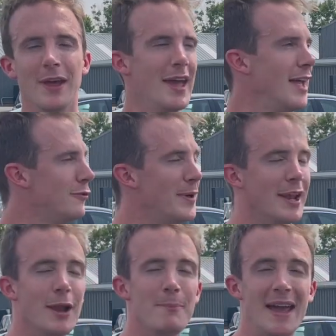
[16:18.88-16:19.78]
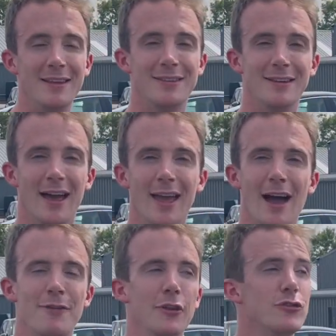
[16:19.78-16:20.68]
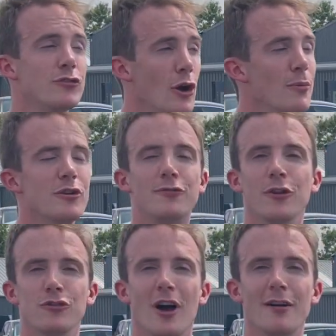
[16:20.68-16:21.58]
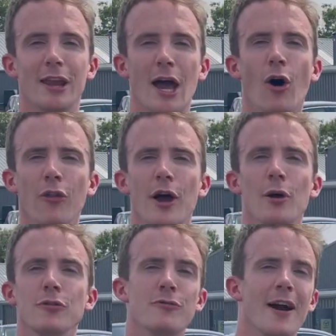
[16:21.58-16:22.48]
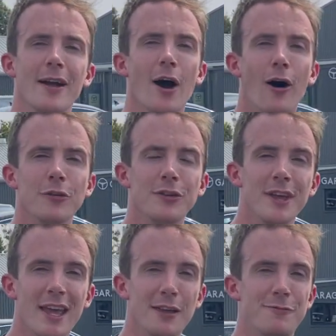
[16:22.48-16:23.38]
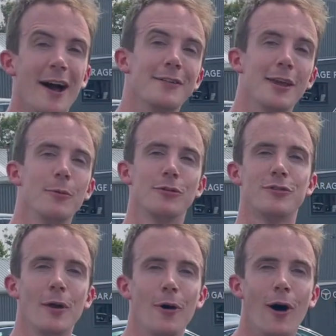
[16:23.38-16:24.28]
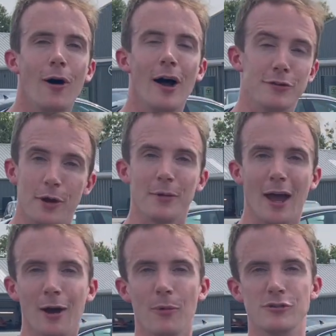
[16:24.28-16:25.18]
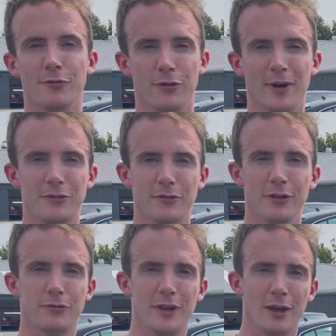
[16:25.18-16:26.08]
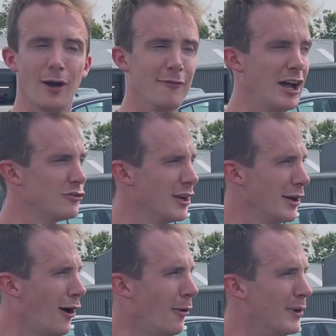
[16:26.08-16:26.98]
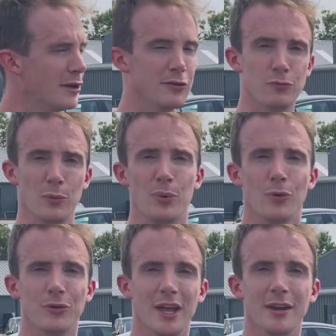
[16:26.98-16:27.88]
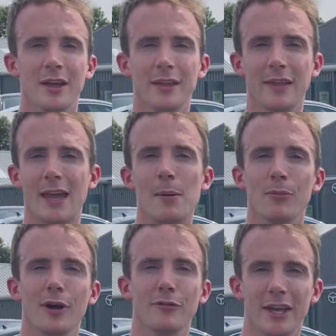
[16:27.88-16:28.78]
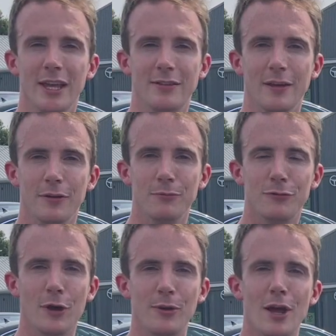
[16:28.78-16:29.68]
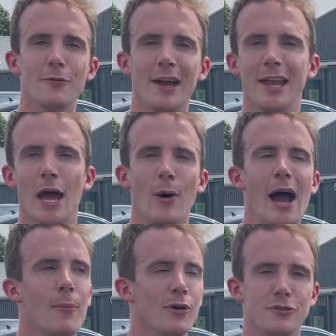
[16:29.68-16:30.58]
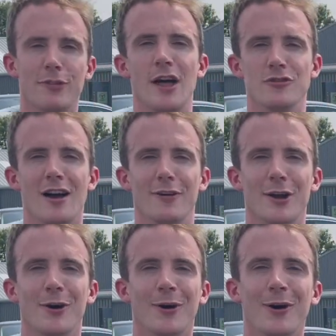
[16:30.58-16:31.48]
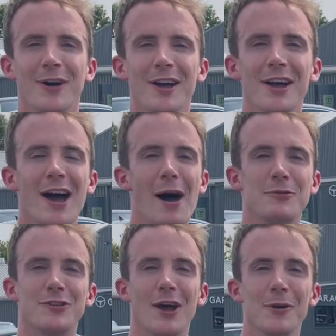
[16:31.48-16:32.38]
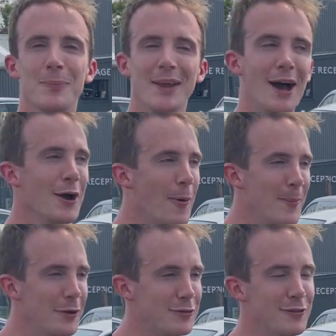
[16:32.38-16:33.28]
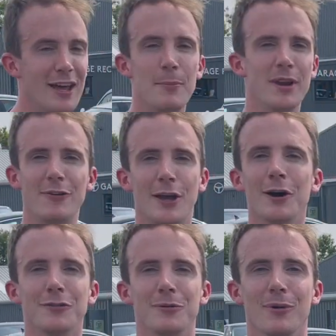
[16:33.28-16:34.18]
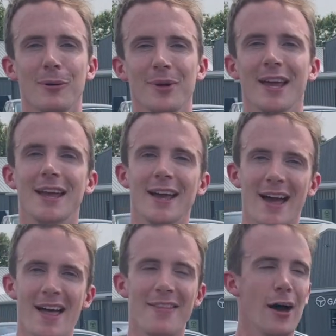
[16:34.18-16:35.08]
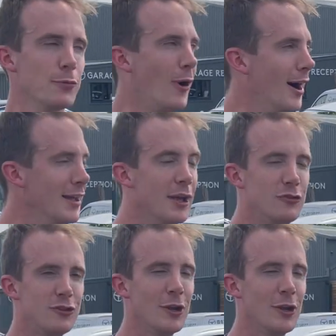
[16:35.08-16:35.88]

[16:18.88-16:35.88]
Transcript: It's been an amazing day. I've had so much fun driving it, although it was very hot. In fact, it was so hot, I don't know how much of the rest of this video I've actually got, because as we pulled in, the camera overheated. So we don't really know how much of that drive I caught. I'm just hoping I got most of it, but if it cuts abruptly, that's why. It's too